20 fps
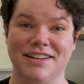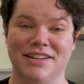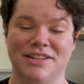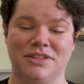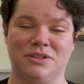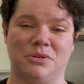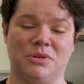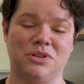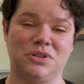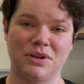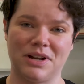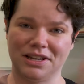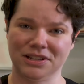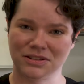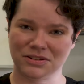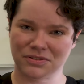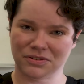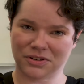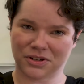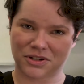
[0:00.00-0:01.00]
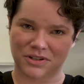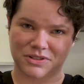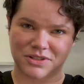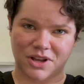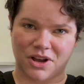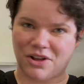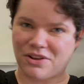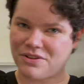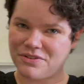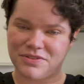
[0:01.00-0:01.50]
So it transfers
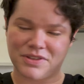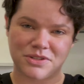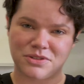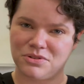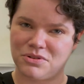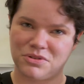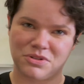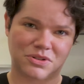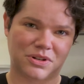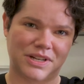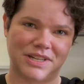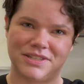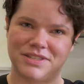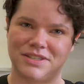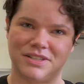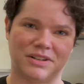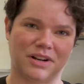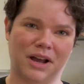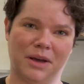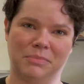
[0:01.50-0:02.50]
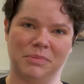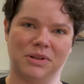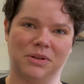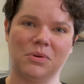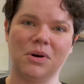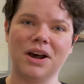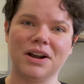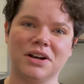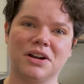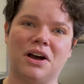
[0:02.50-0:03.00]
all of these nutrients that are up in the
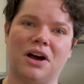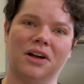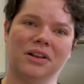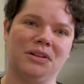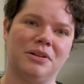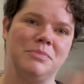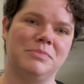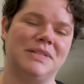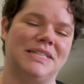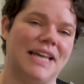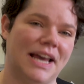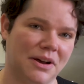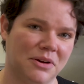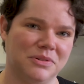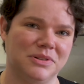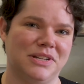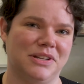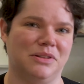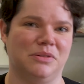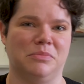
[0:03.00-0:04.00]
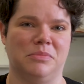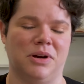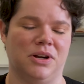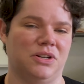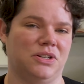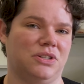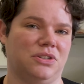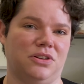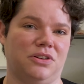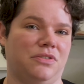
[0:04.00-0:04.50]
water column down to the
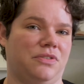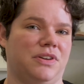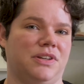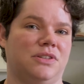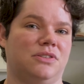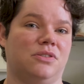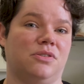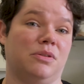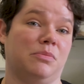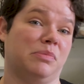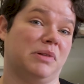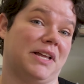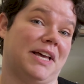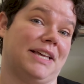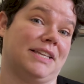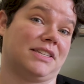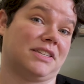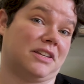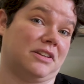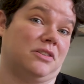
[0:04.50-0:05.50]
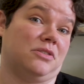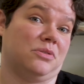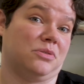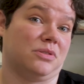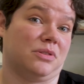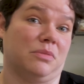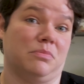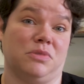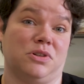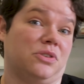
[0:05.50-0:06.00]
marsh surface so the plants can use
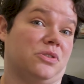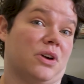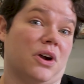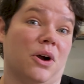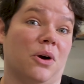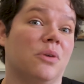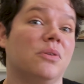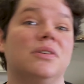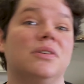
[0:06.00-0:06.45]
them to grow.